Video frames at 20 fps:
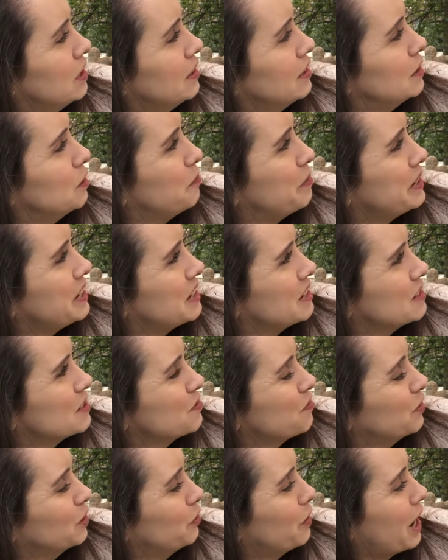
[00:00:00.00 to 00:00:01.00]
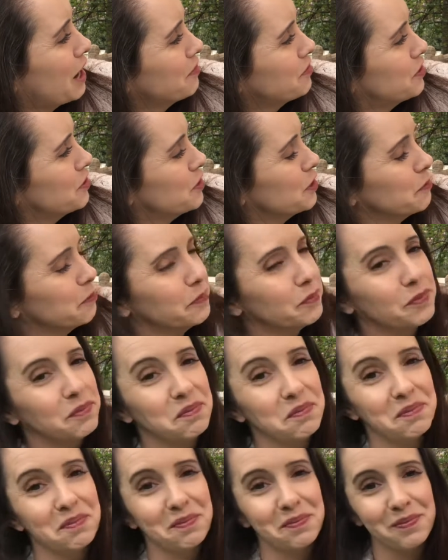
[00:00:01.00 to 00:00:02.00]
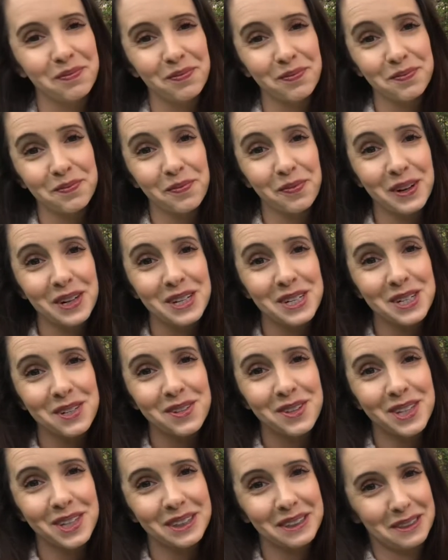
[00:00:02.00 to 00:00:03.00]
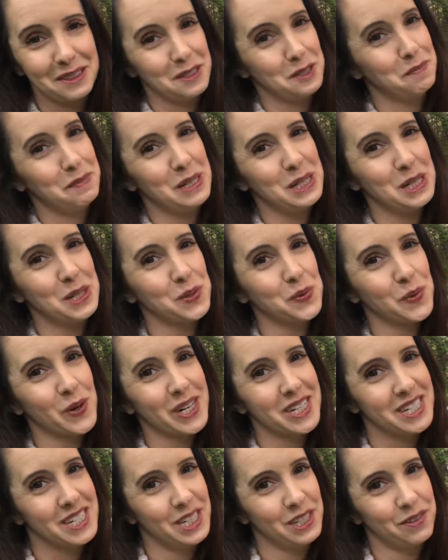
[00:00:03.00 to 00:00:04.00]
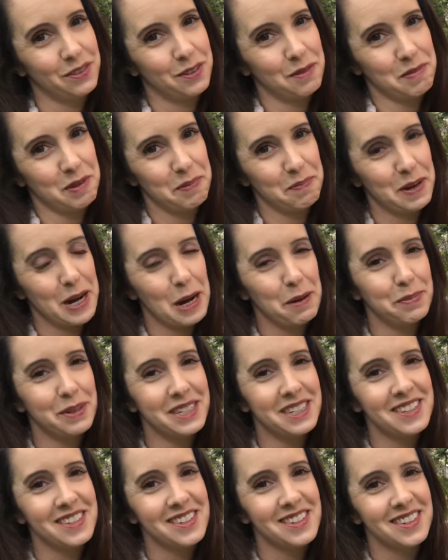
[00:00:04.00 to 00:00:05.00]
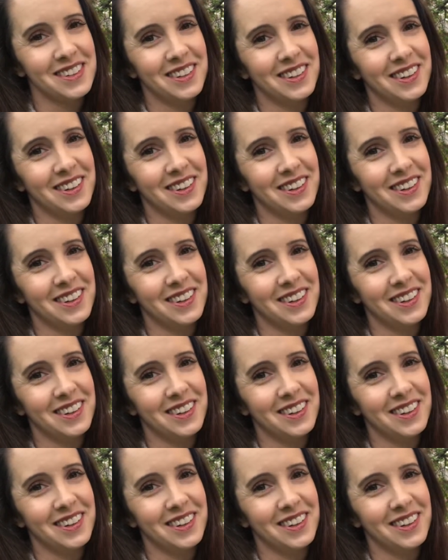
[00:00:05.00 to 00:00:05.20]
The bees flew after them. What do you think those bees wanted from the poppies?